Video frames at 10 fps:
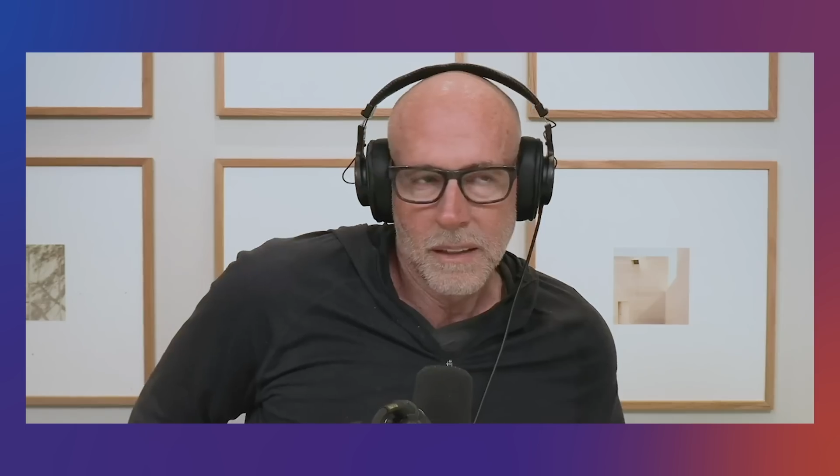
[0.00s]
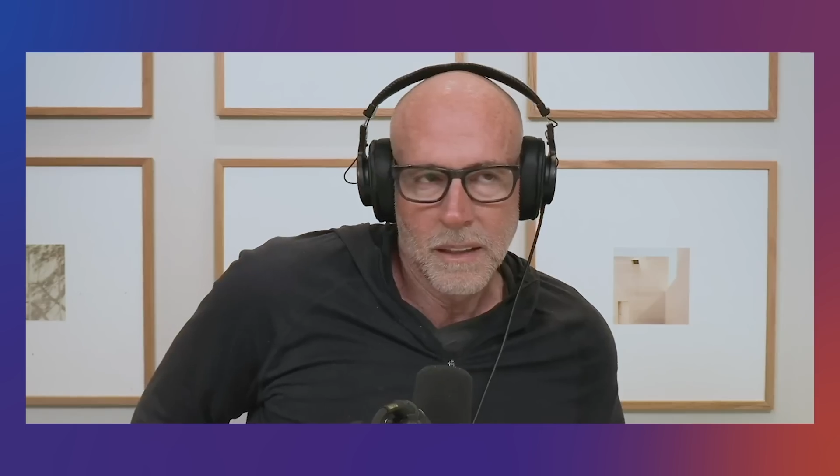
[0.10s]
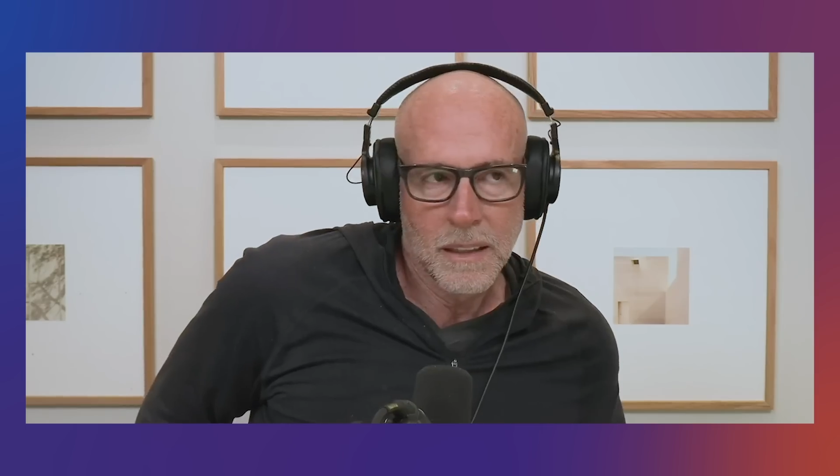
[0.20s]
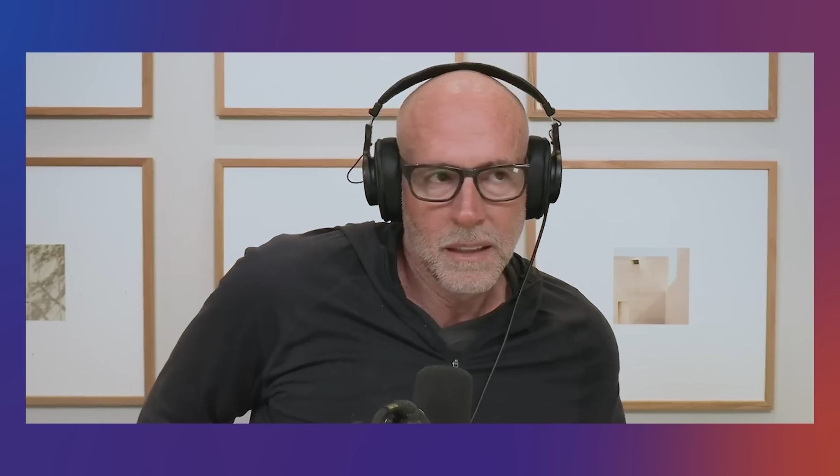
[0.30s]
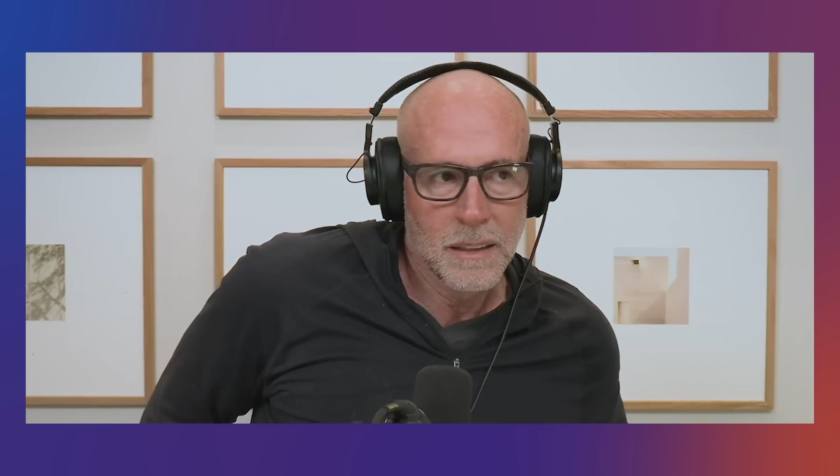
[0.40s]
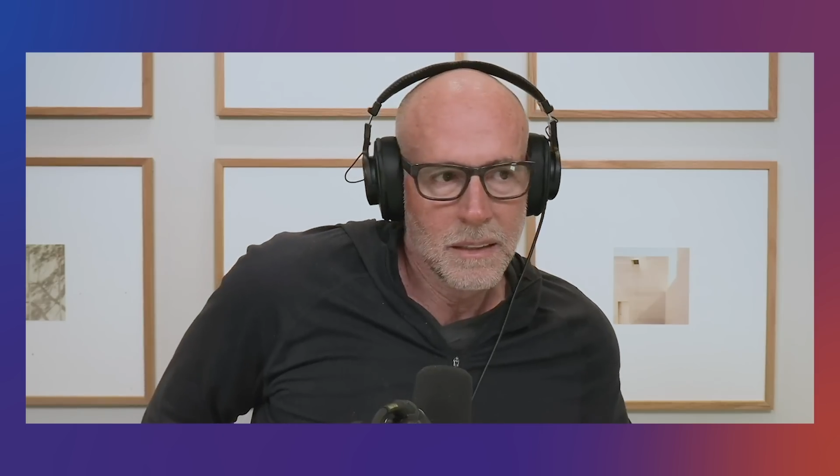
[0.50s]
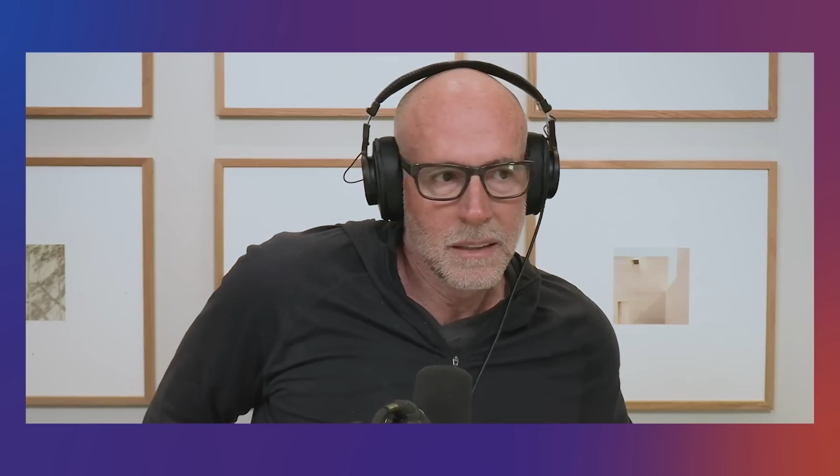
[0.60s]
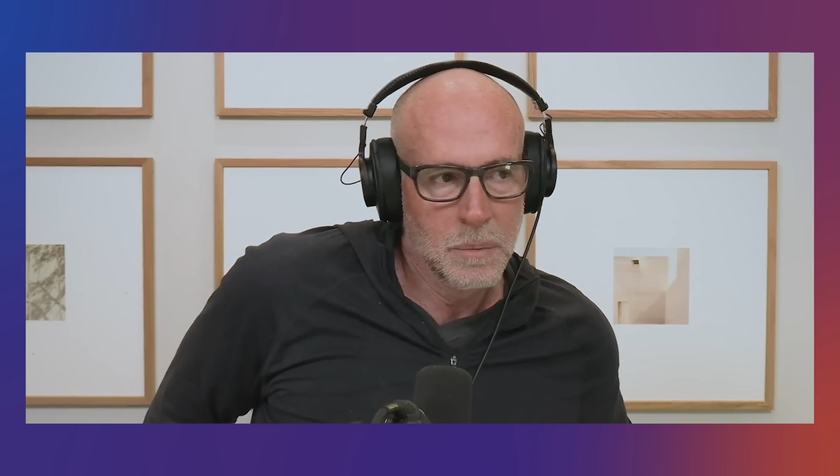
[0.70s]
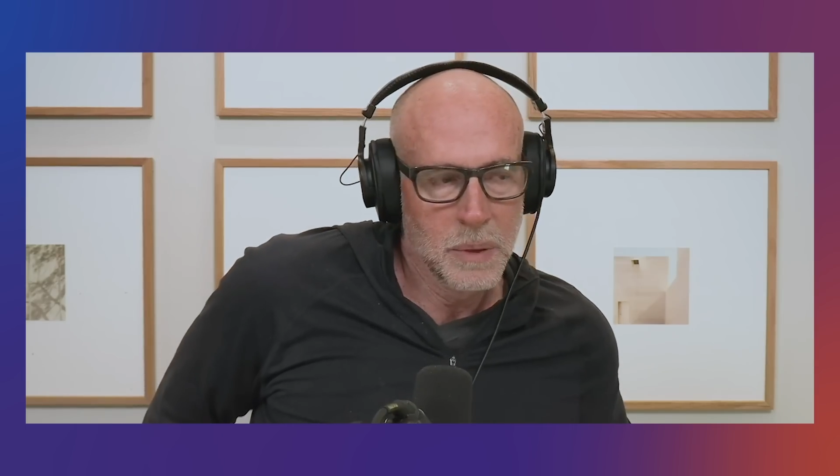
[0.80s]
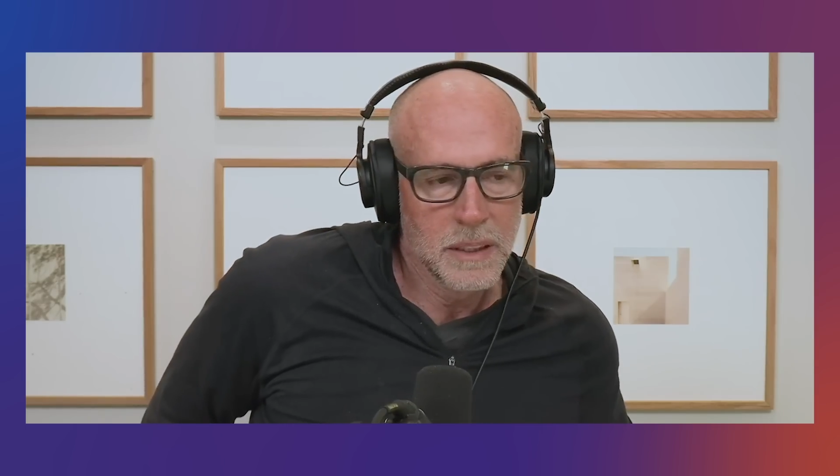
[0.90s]

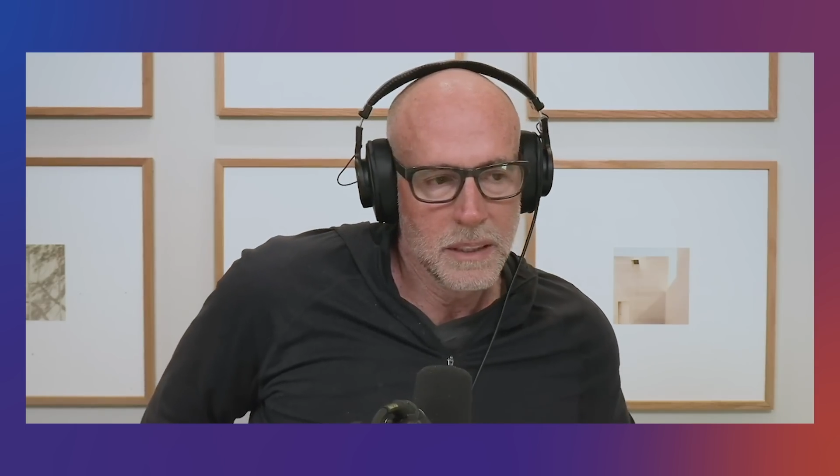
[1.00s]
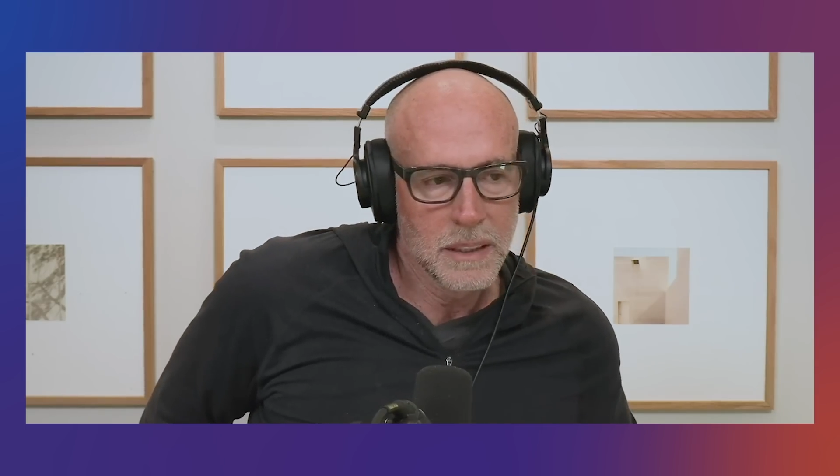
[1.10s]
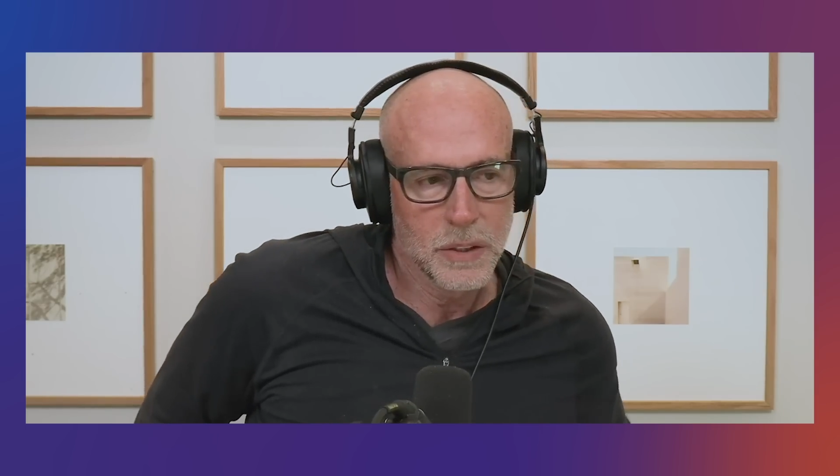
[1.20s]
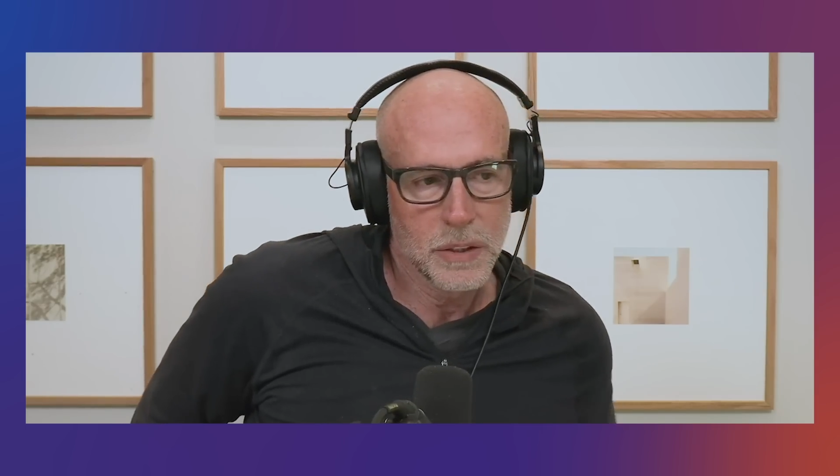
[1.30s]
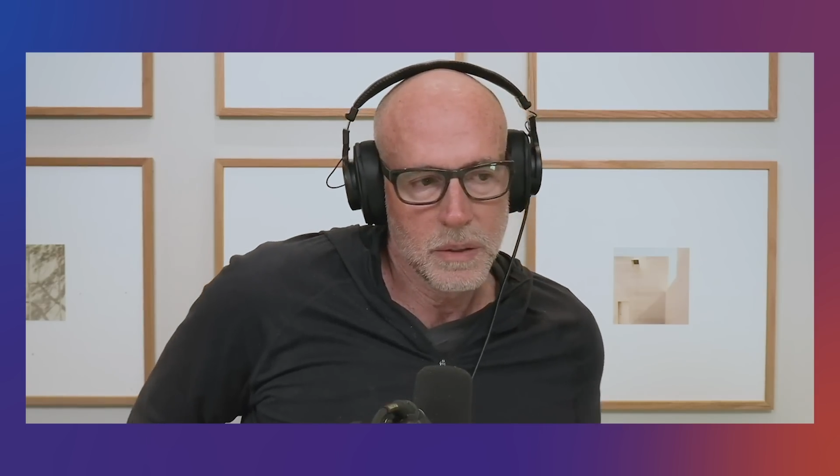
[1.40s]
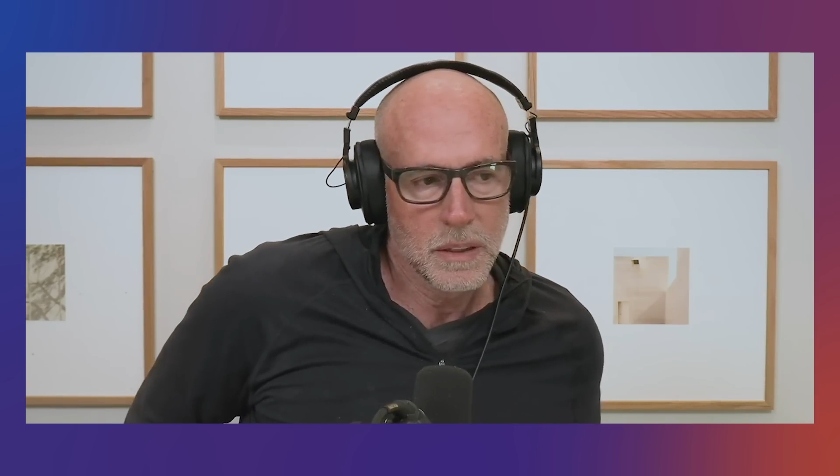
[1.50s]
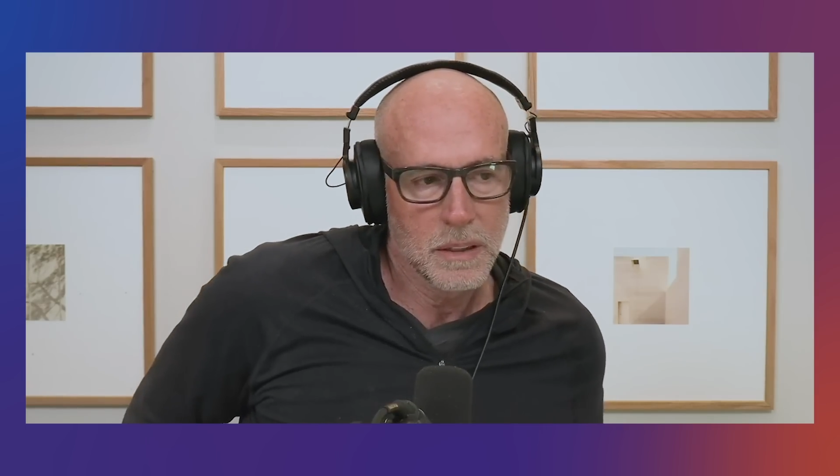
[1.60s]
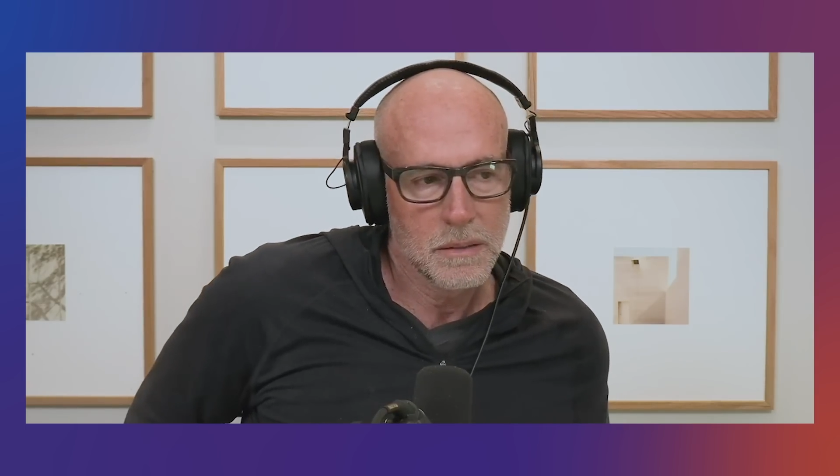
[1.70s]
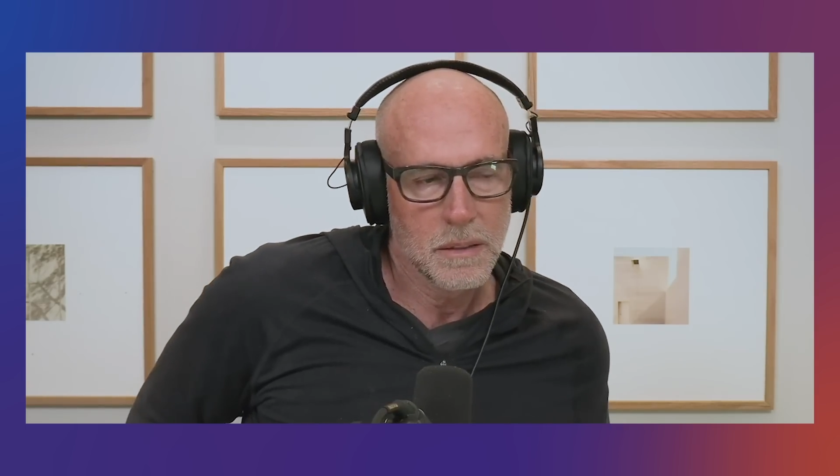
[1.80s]
a breathing issue or